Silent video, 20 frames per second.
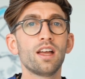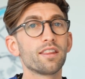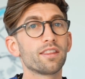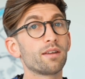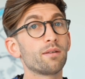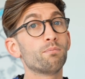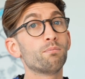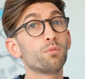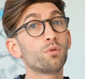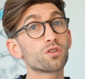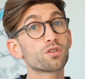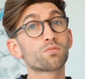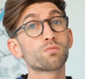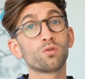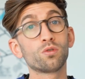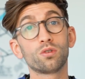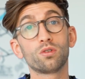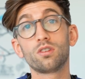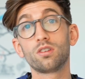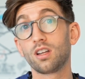they're much
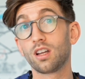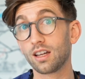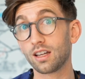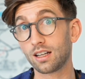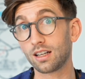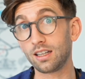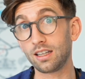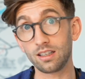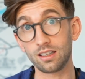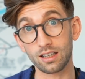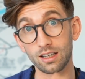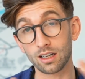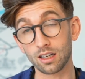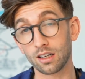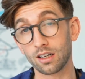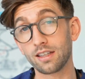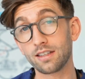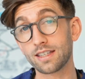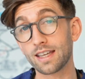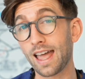more likely and
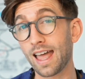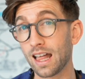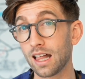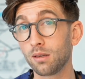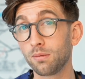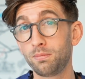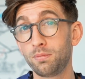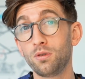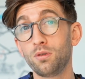inclined to help